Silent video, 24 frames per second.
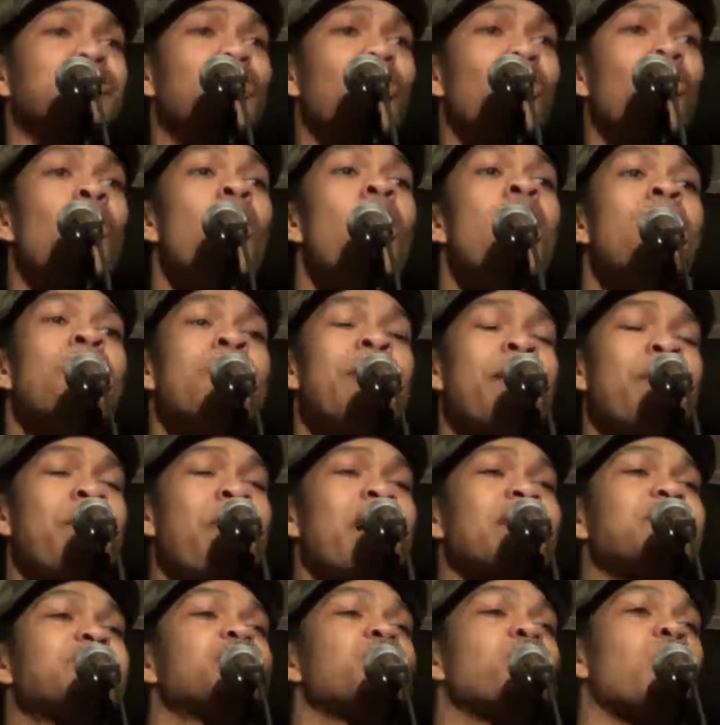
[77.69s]
so maybe
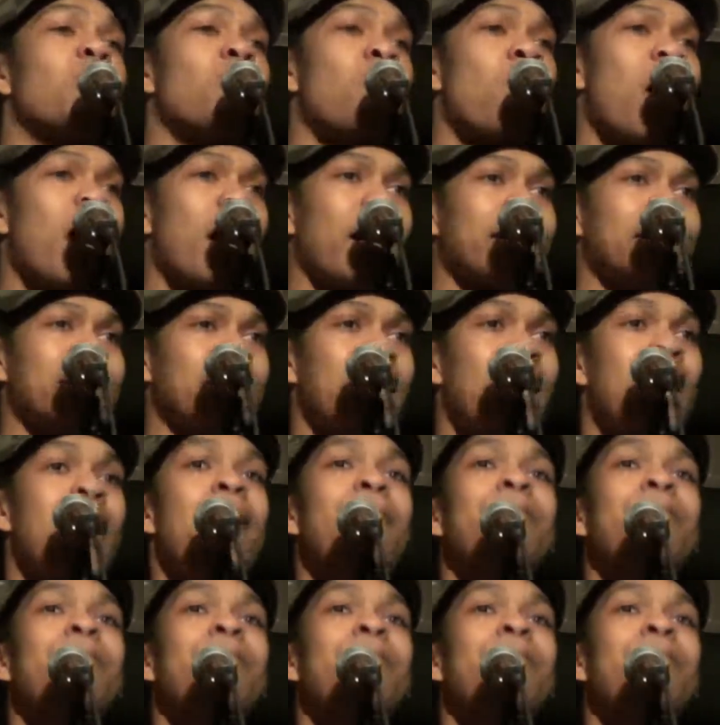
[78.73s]
I should rewind.